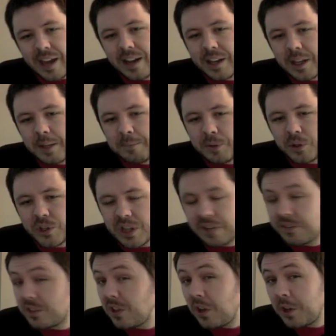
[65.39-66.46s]
like at the bookshelf.
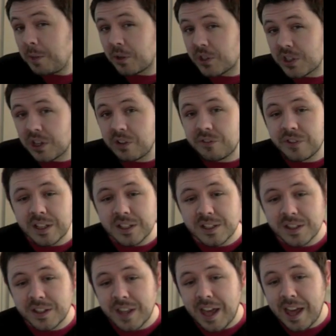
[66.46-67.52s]
It's not on the bookshelf, it's
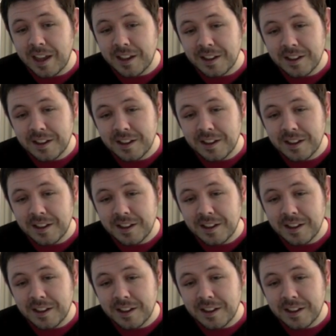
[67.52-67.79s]
there.